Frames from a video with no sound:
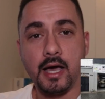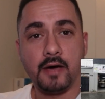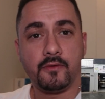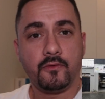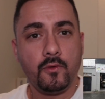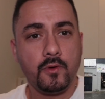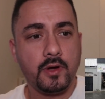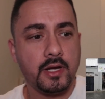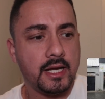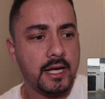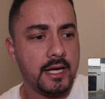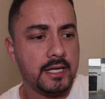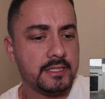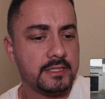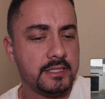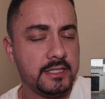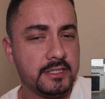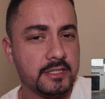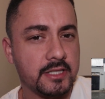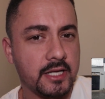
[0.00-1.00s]
I've
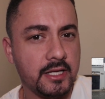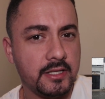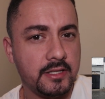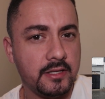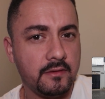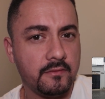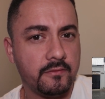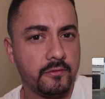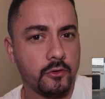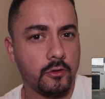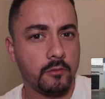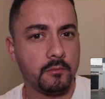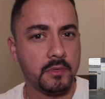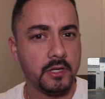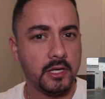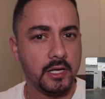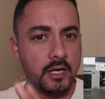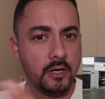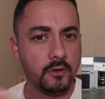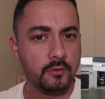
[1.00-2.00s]
organized these rating
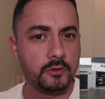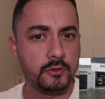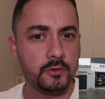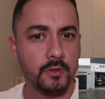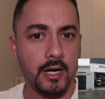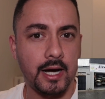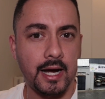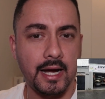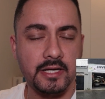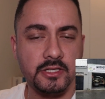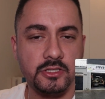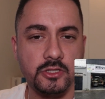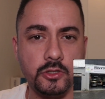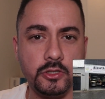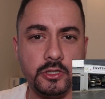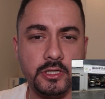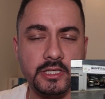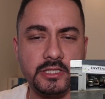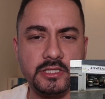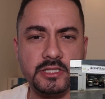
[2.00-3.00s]
from low to high so
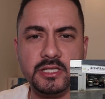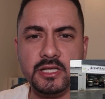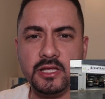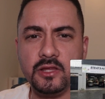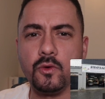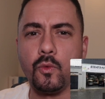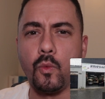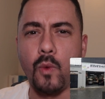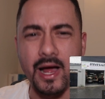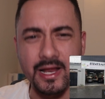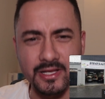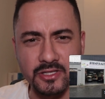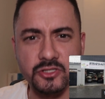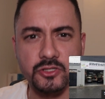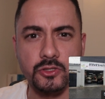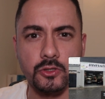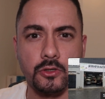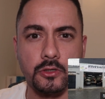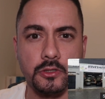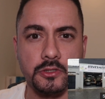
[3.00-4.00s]
you can see the one
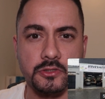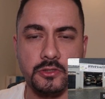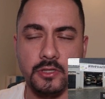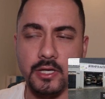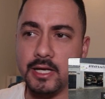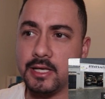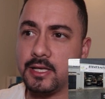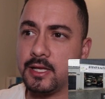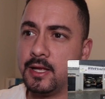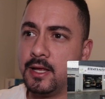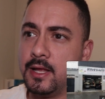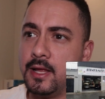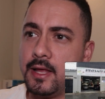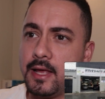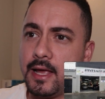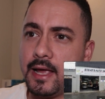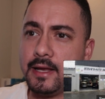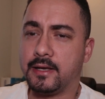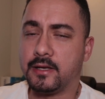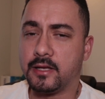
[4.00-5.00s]
stars, right?
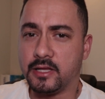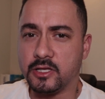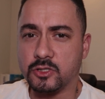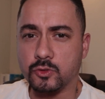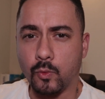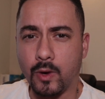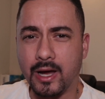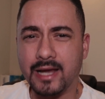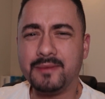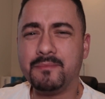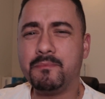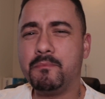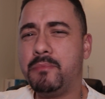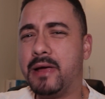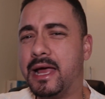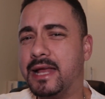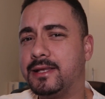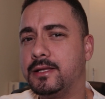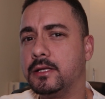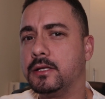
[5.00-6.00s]
And there's one
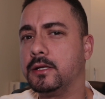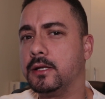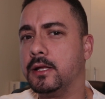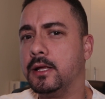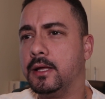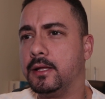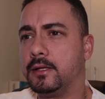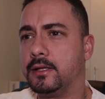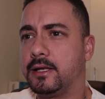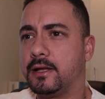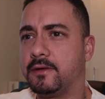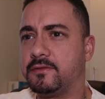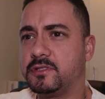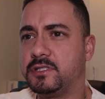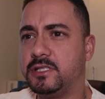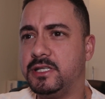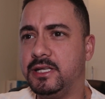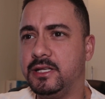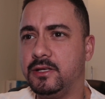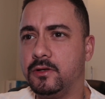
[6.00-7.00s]
pattern that I've
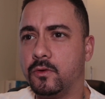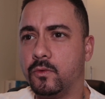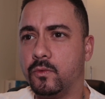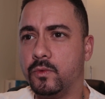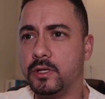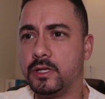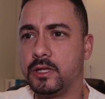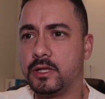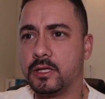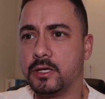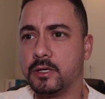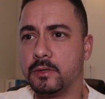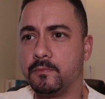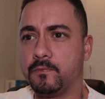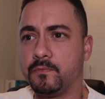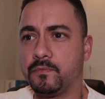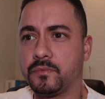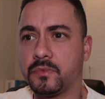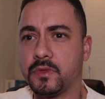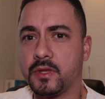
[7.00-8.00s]
seen with
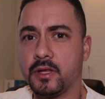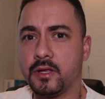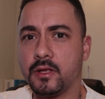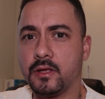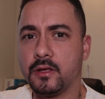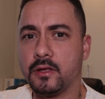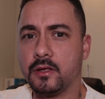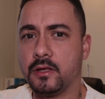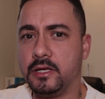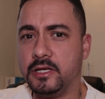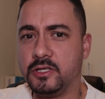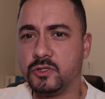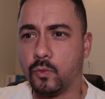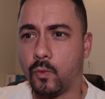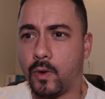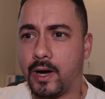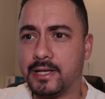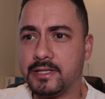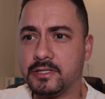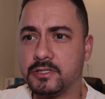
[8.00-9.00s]
um, these
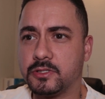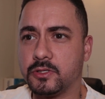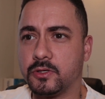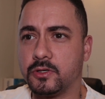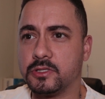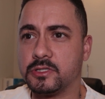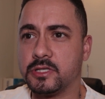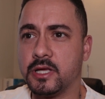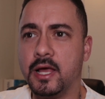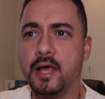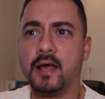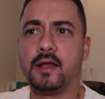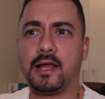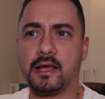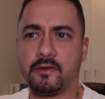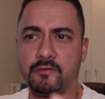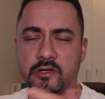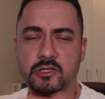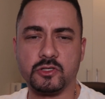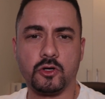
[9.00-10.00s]
one stars.
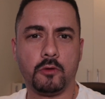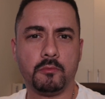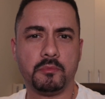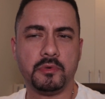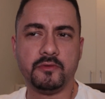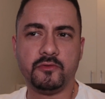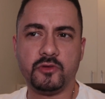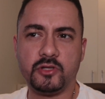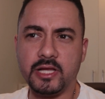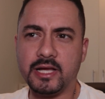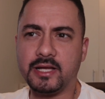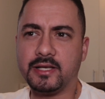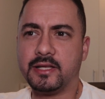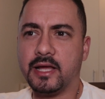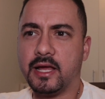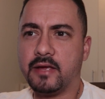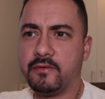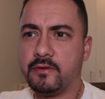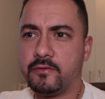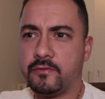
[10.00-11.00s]
Like for example, if you take
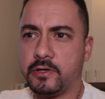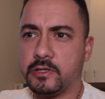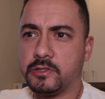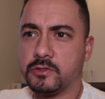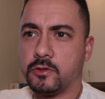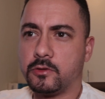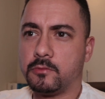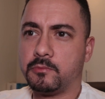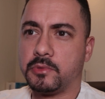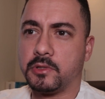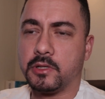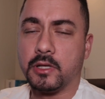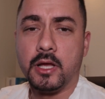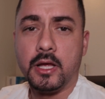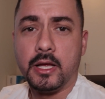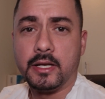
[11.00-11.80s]
David for example,